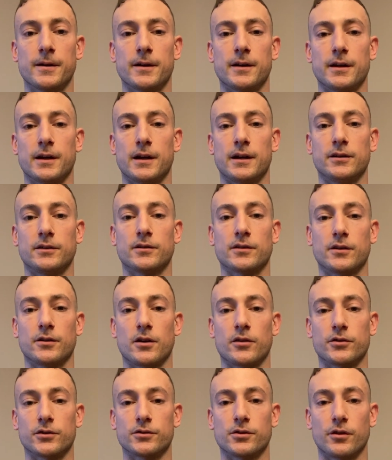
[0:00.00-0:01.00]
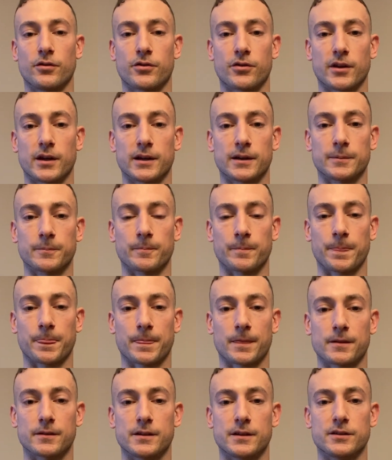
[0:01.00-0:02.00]
And another good thing
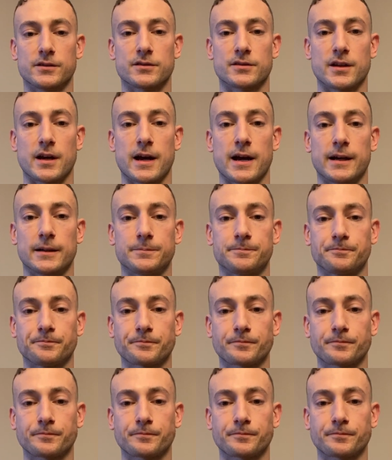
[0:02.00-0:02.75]
is that